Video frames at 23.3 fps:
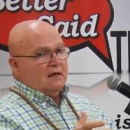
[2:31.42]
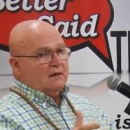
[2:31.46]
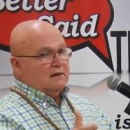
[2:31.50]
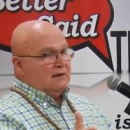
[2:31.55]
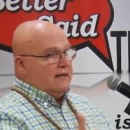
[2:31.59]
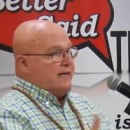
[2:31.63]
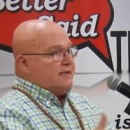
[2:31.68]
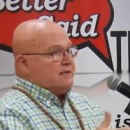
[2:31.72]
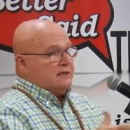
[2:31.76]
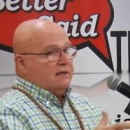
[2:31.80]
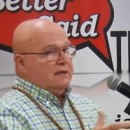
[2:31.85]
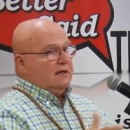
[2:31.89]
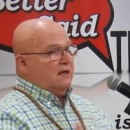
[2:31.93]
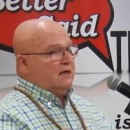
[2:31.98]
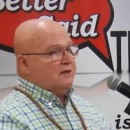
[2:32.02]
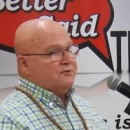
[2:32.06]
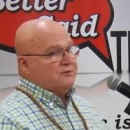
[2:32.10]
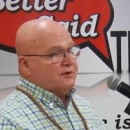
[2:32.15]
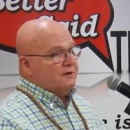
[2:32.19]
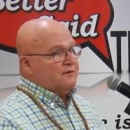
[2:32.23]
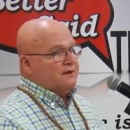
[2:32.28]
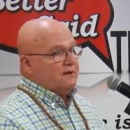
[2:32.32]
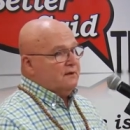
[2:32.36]
less than
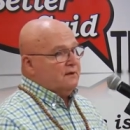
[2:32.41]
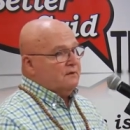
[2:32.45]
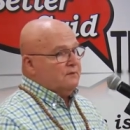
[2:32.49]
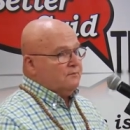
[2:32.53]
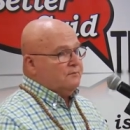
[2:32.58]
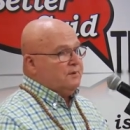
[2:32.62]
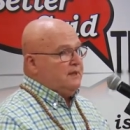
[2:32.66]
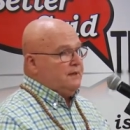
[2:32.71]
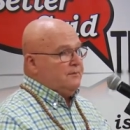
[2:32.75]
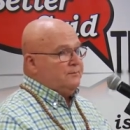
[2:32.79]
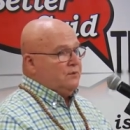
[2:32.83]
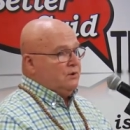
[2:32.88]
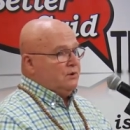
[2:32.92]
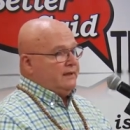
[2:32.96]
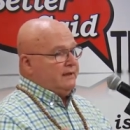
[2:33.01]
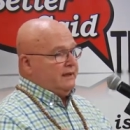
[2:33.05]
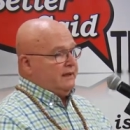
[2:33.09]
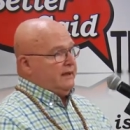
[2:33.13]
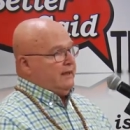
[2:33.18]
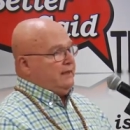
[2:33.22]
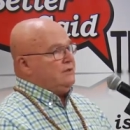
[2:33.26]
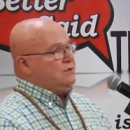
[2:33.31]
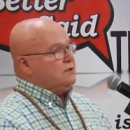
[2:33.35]
100 people in
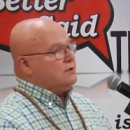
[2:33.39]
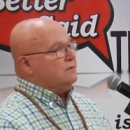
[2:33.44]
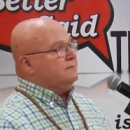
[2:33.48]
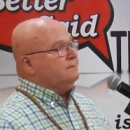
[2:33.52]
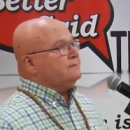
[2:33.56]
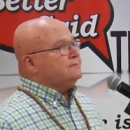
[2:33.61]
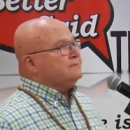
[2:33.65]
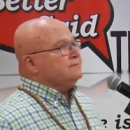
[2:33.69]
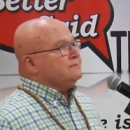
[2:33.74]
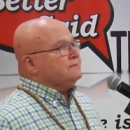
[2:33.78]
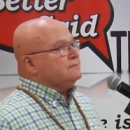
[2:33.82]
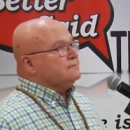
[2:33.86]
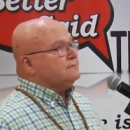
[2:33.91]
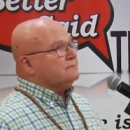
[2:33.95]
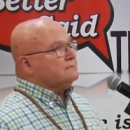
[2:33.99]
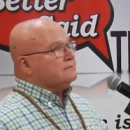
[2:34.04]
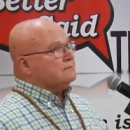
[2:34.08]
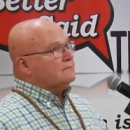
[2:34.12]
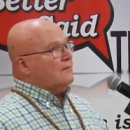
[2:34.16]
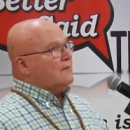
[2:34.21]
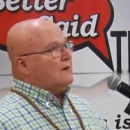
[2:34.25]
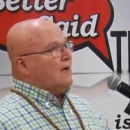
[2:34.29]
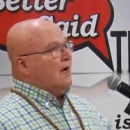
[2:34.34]
each,
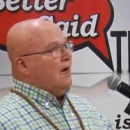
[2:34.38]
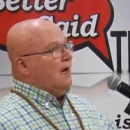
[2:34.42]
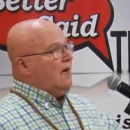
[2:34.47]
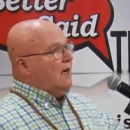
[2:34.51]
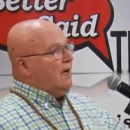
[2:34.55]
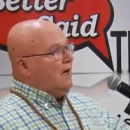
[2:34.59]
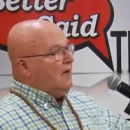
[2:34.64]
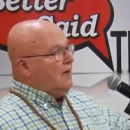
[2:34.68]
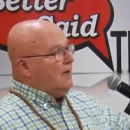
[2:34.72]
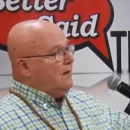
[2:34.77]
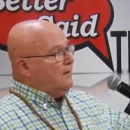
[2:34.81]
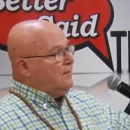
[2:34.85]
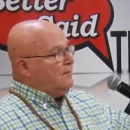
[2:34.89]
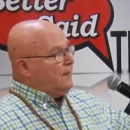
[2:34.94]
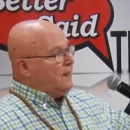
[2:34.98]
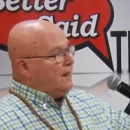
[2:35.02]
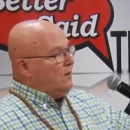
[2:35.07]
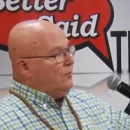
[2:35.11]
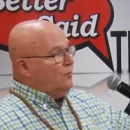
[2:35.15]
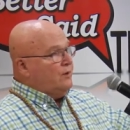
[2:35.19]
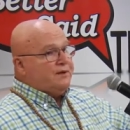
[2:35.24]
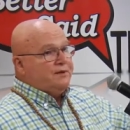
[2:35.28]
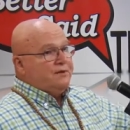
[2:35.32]

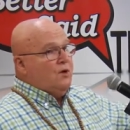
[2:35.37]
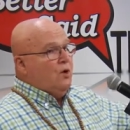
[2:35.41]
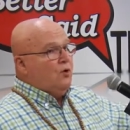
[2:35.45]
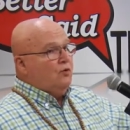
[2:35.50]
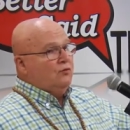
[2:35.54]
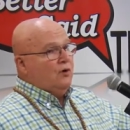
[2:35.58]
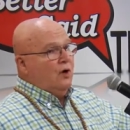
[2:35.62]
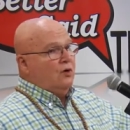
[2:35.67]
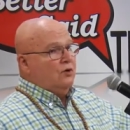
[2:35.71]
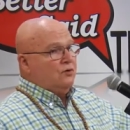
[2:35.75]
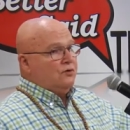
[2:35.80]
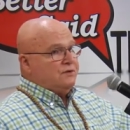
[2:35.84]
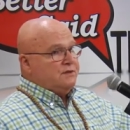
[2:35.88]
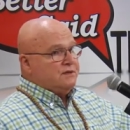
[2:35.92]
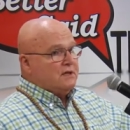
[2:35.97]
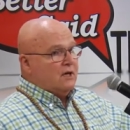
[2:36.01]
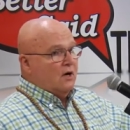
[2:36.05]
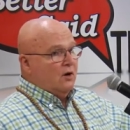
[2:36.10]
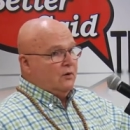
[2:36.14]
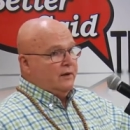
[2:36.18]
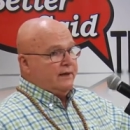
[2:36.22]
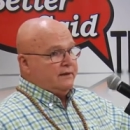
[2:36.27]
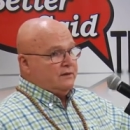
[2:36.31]
with no roads
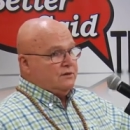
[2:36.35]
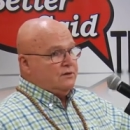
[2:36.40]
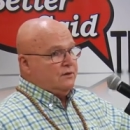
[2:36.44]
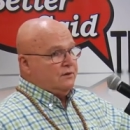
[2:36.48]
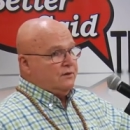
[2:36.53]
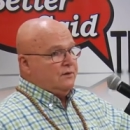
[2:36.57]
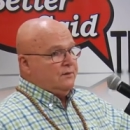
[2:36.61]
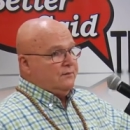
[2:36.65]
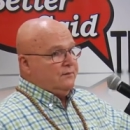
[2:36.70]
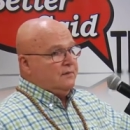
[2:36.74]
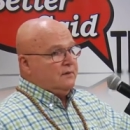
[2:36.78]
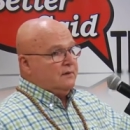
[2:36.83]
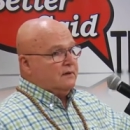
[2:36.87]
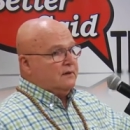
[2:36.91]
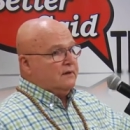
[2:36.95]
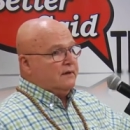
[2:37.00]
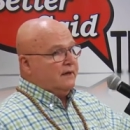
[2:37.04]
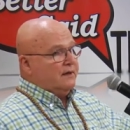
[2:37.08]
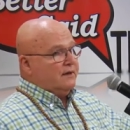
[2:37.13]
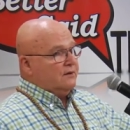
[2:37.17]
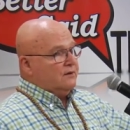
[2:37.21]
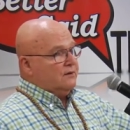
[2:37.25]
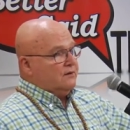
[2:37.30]
going to them.
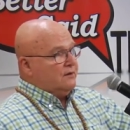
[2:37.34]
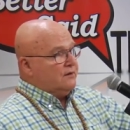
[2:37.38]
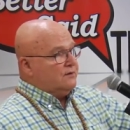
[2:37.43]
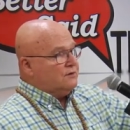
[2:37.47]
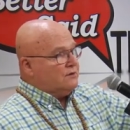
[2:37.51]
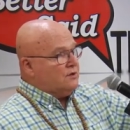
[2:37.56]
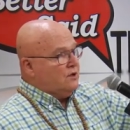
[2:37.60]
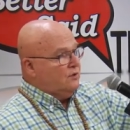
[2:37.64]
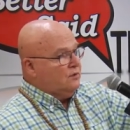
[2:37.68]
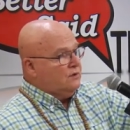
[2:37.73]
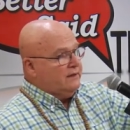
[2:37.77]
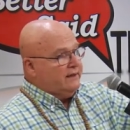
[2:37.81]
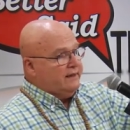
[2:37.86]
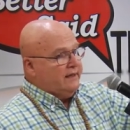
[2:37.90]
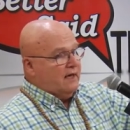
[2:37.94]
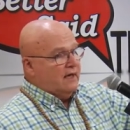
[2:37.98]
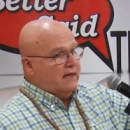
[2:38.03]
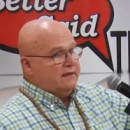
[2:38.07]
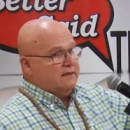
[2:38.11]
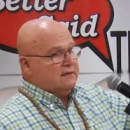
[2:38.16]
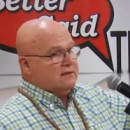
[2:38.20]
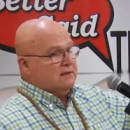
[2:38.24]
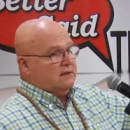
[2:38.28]
They're totally
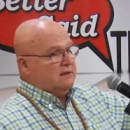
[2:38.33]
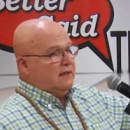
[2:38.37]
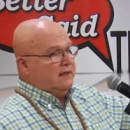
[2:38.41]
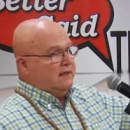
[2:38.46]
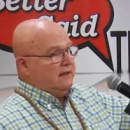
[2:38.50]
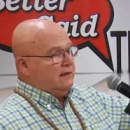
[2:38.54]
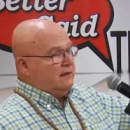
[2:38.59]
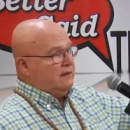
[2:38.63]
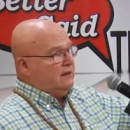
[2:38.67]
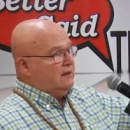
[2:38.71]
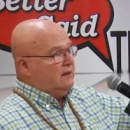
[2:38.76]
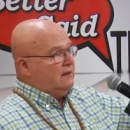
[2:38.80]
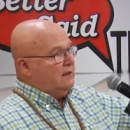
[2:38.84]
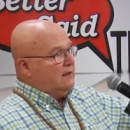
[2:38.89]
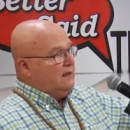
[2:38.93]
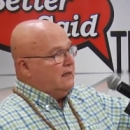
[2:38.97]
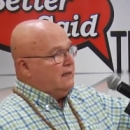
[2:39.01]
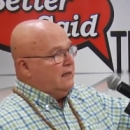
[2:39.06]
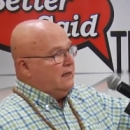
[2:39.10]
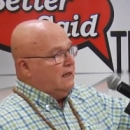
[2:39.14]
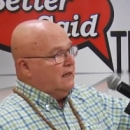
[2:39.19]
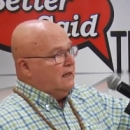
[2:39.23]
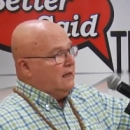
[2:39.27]
isolated.
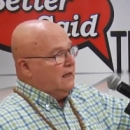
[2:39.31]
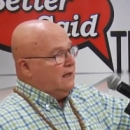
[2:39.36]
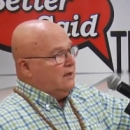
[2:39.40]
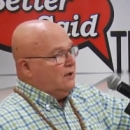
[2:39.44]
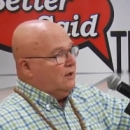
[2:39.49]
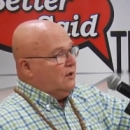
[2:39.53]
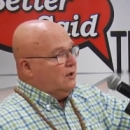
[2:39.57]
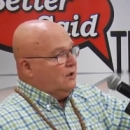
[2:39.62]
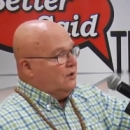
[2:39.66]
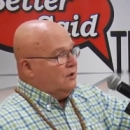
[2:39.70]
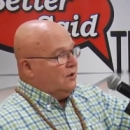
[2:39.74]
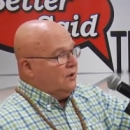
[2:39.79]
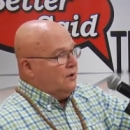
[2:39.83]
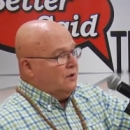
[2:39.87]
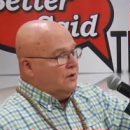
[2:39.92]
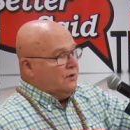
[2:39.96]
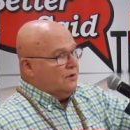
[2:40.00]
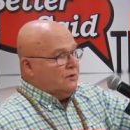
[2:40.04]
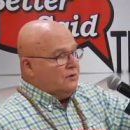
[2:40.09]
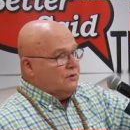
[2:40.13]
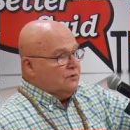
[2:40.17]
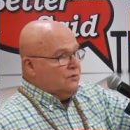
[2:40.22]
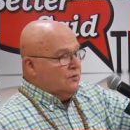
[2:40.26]

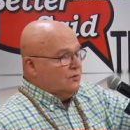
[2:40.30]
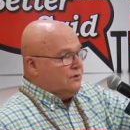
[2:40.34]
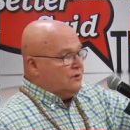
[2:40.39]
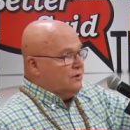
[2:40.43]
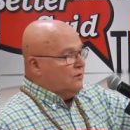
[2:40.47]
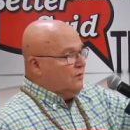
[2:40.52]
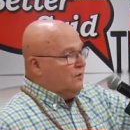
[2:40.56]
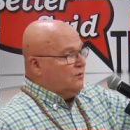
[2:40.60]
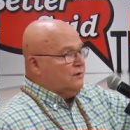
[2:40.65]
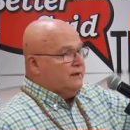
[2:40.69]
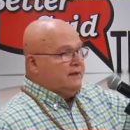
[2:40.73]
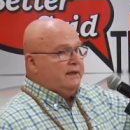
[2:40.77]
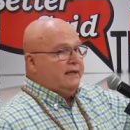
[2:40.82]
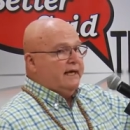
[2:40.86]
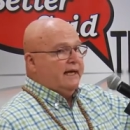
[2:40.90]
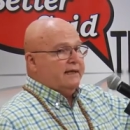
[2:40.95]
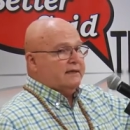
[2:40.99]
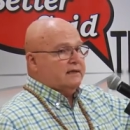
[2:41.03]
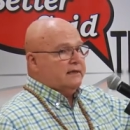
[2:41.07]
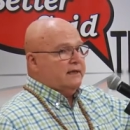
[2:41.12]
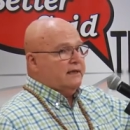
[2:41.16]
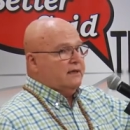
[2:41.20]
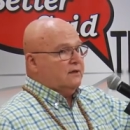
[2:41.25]
You can only
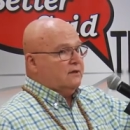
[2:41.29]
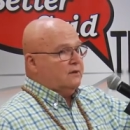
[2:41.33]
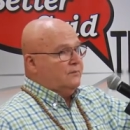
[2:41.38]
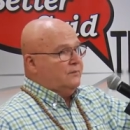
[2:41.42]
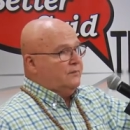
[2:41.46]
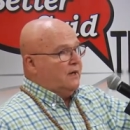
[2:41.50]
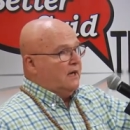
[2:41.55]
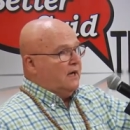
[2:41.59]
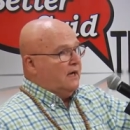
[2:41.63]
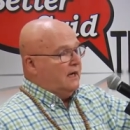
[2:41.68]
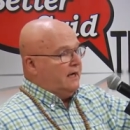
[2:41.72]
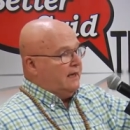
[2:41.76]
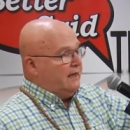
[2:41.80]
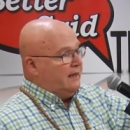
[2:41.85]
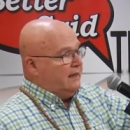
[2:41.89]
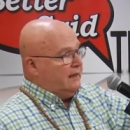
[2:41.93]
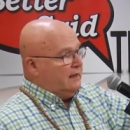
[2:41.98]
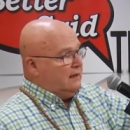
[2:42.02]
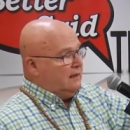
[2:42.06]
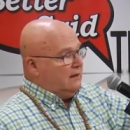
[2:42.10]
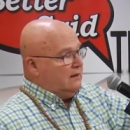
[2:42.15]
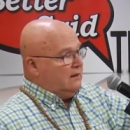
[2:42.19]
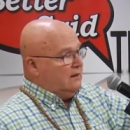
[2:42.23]
get there
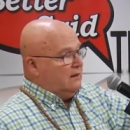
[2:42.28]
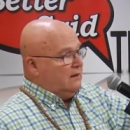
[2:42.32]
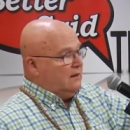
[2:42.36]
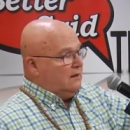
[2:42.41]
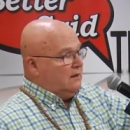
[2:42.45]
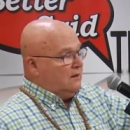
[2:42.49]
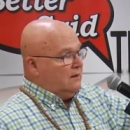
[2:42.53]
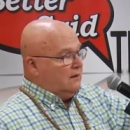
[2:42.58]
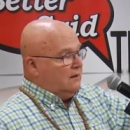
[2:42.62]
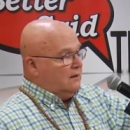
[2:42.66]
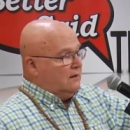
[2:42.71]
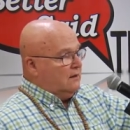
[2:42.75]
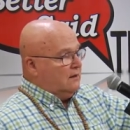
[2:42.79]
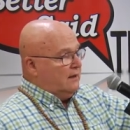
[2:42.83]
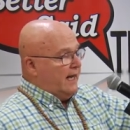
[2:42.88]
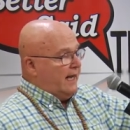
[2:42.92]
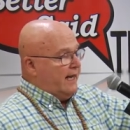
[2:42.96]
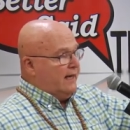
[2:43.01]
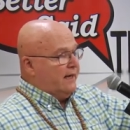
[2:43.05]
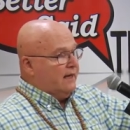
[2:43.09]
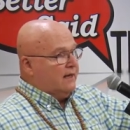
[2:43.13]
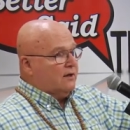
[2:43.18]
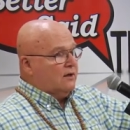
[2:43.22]
by
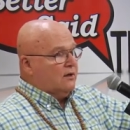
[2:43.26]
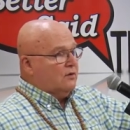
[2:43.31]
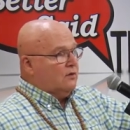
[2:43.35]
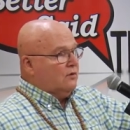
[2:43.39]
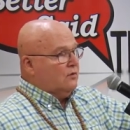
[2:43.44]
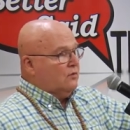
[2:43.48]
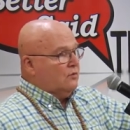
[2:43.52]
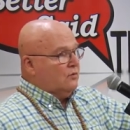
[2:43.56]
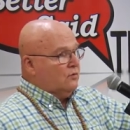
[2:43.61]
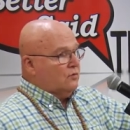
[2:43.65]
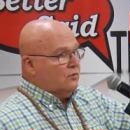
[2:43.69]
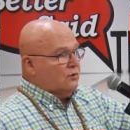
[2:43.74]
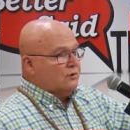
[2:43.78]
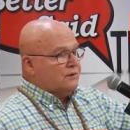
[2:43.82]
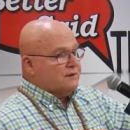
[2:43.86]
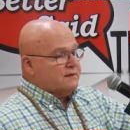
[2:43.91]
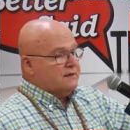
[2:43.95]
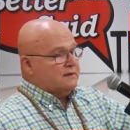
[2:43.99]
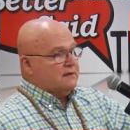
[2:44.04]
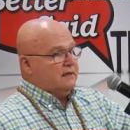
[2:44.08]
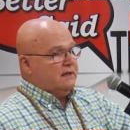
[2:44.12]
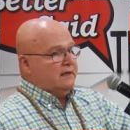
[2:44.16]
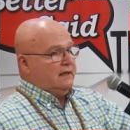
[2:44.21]
air or
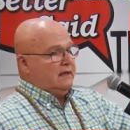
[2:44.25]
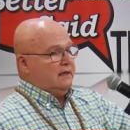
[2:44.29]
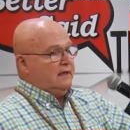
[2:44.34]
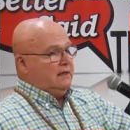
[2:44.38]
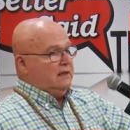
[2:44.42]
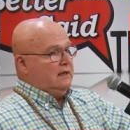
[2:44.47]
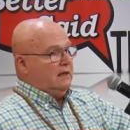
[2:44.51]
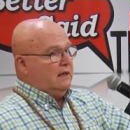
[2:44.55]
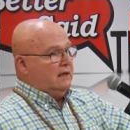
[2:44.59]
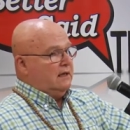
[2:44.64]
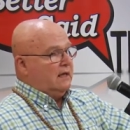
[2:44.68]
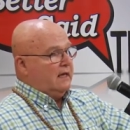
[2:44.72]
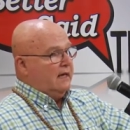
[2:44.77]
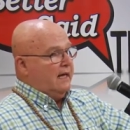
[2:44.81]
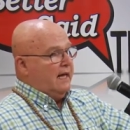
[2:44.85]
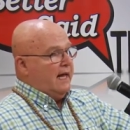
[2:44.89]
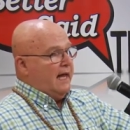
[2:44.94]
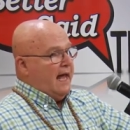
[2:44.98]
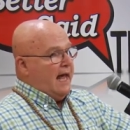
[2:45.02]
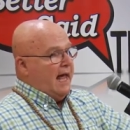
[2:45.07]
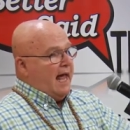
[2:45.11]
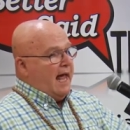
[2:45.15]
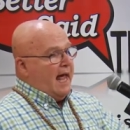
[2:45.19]
sea.
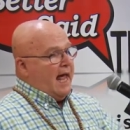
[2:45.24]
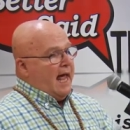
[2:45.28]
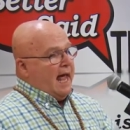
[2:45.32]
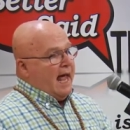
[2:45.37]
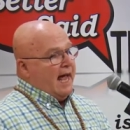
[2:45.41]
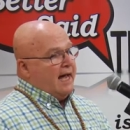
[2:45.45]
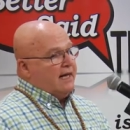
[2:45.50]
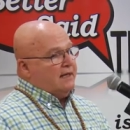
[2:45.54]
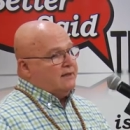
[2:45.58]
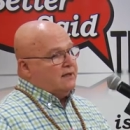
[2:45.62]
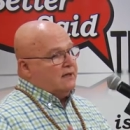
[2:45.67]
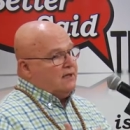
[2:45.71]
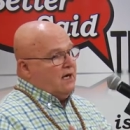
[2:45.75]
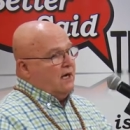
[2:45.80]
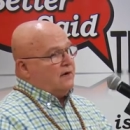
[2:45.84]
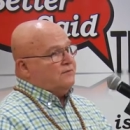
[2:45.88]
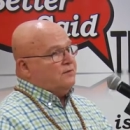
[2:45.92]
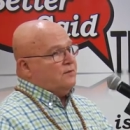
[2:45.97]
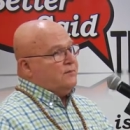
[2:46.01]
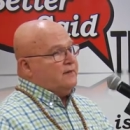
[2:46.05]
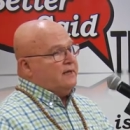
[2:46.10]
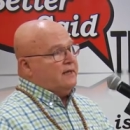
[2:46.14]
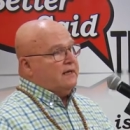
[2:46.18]
And the
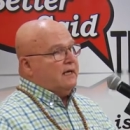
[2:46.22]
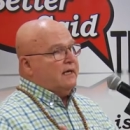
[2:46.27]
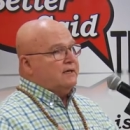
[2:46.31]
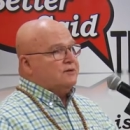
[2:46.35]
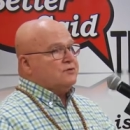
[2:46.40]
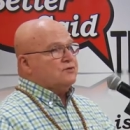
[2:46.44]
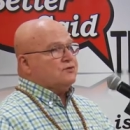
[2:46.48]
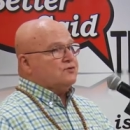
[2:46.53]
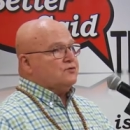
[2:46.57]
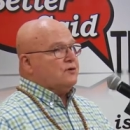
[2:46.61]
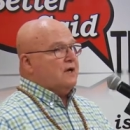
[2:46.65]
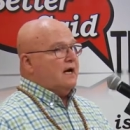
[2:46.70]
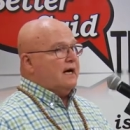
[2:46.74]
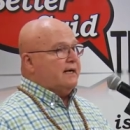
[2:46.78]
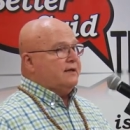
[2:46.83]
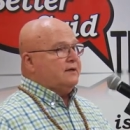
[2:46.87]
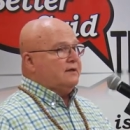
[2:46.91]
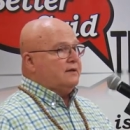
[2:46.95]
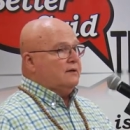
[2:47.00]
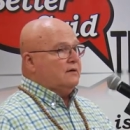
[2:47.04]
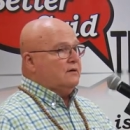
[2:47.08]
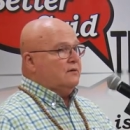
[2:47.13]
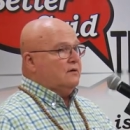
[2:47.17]
government had
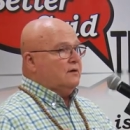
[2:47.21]
tried